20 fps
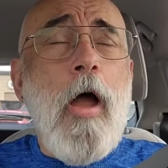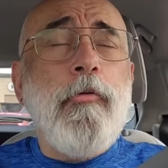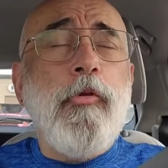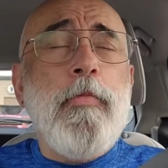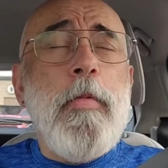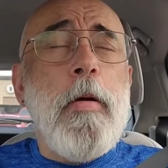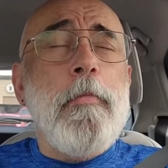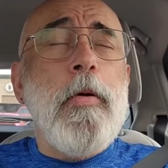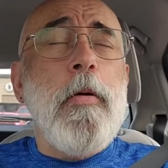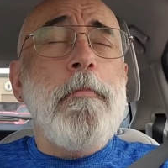
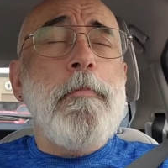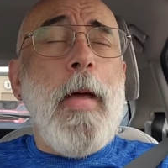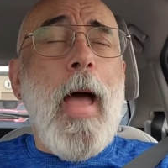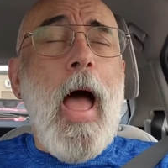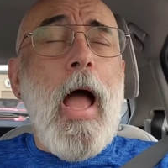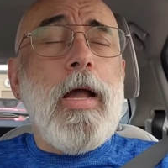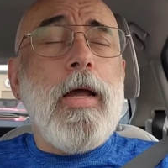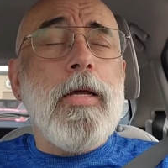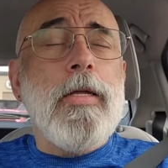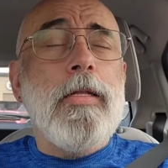remember
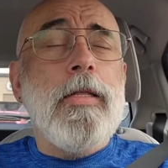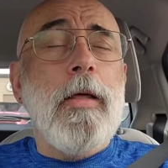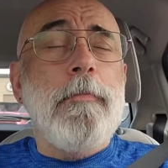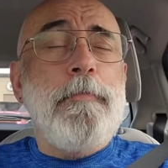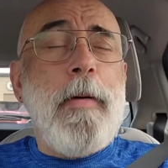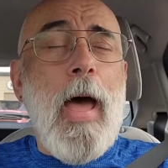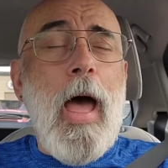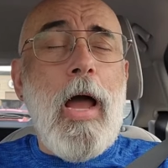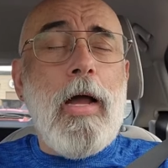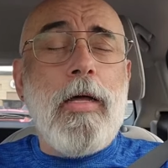back in
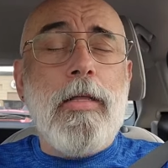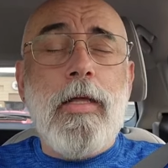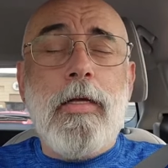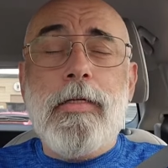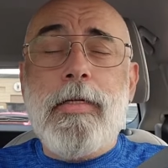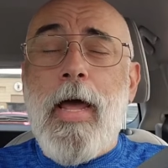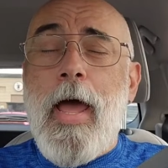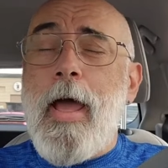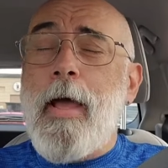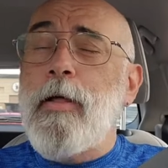
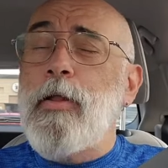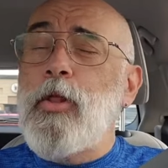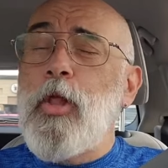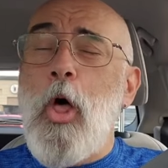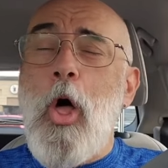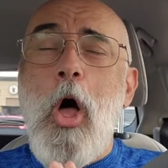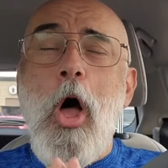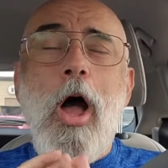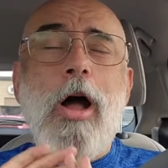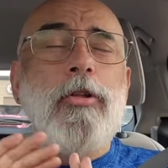the day, a
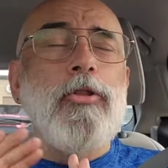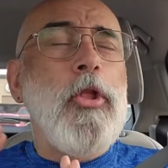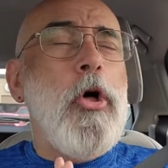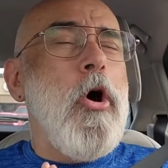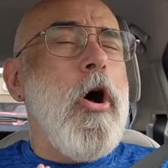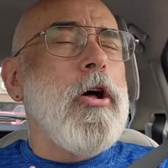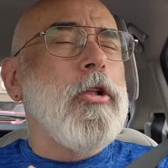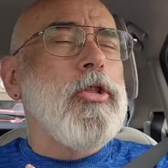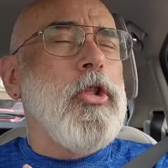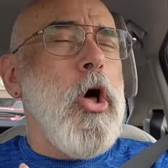long,
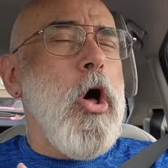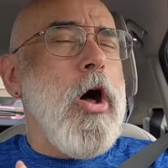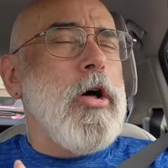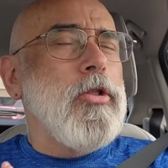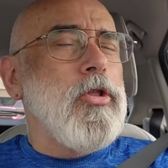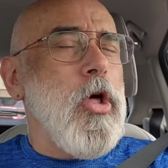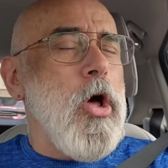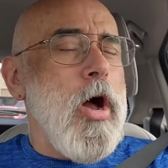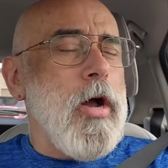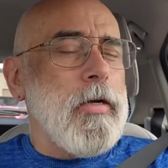long,
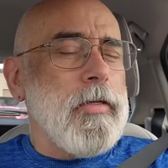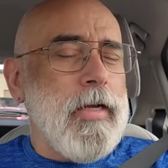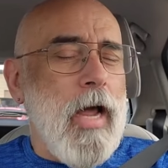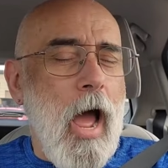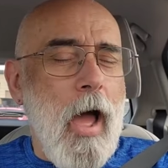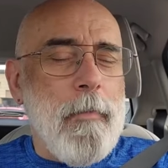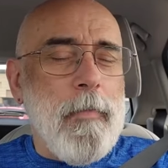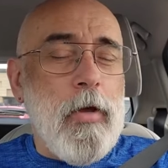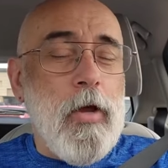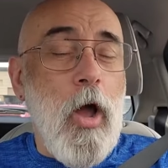long, long
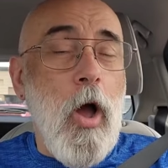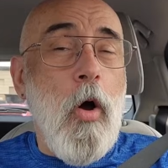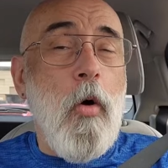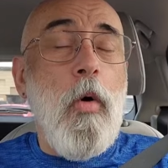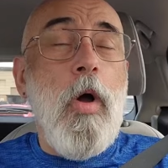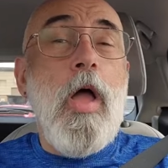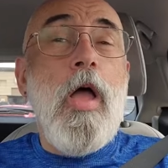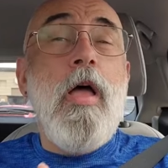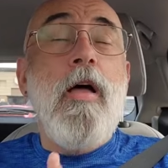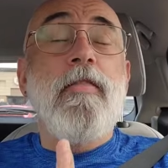time
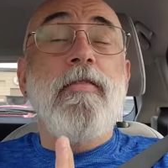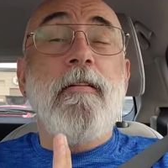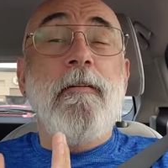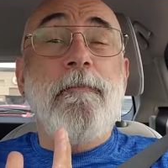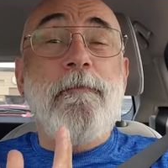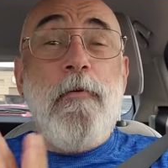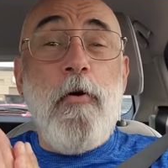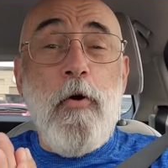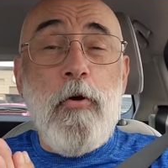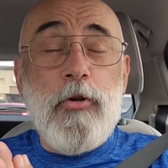ago, the
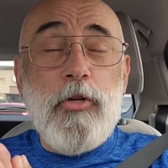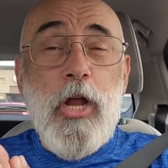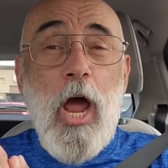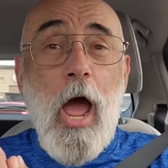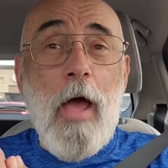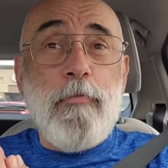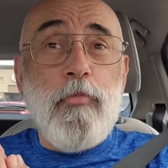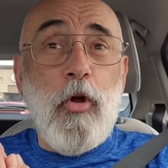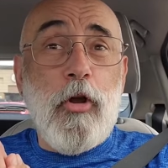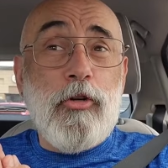first
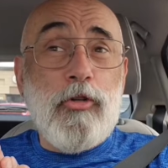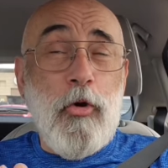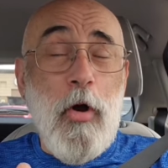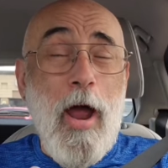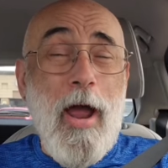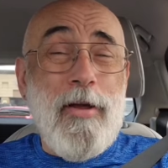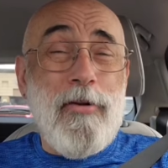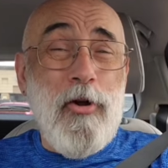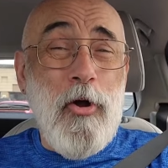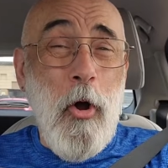time I
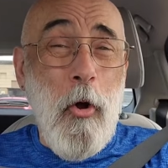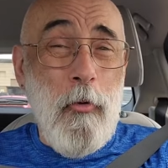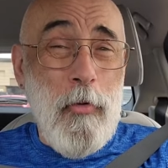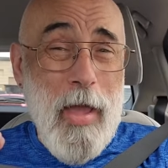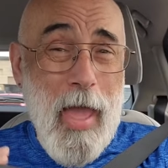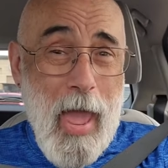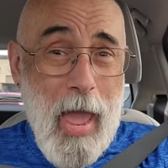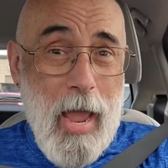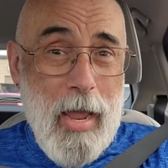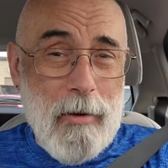tried
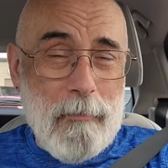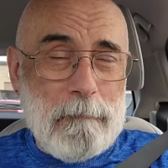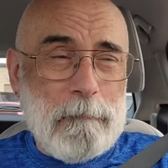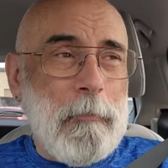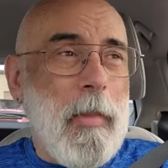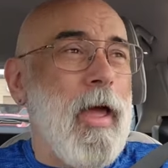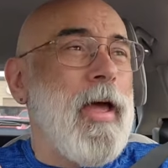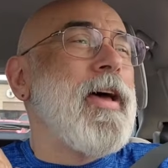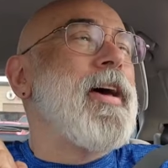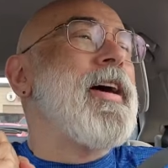cocaine.